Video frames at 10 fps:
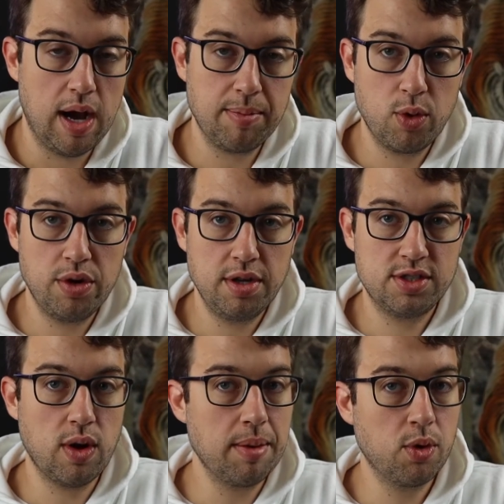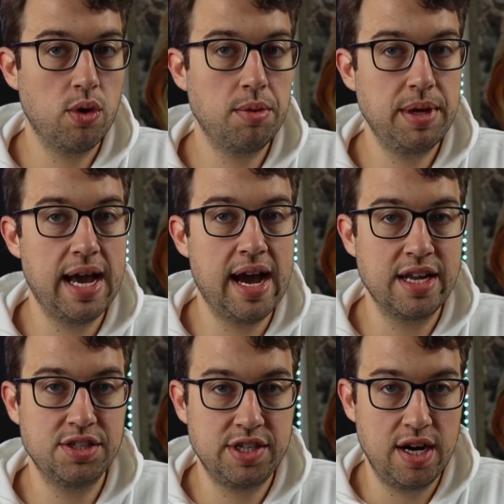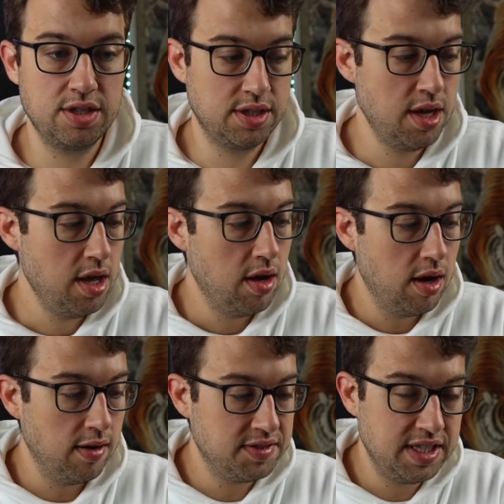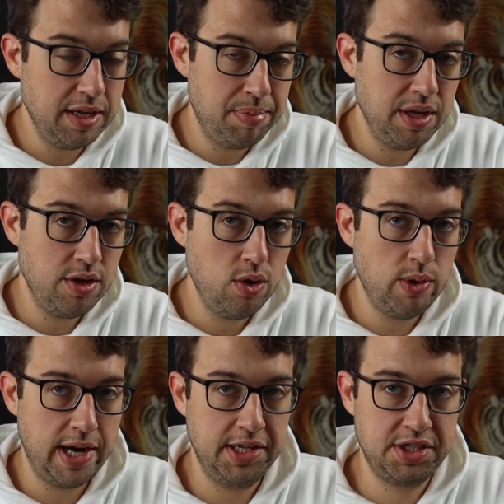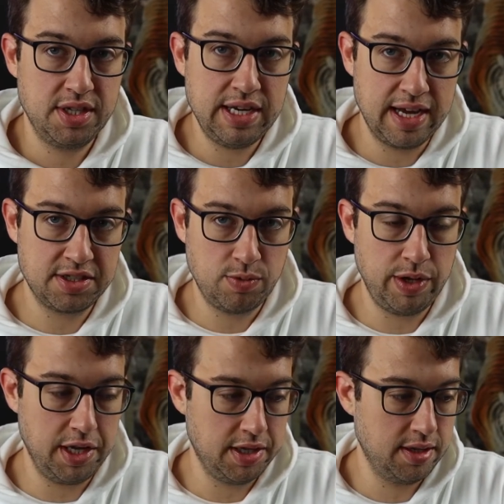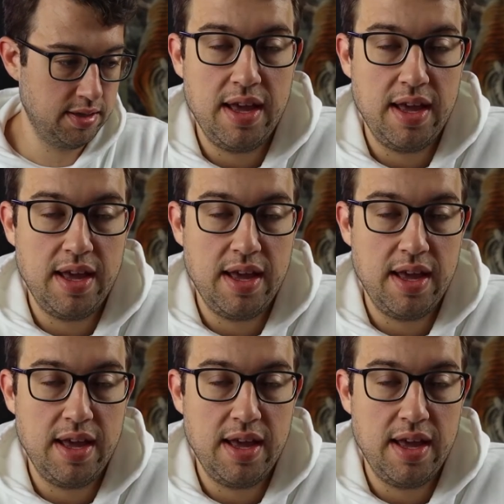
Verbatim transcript: I'm going to be adding shares of CPUH next week.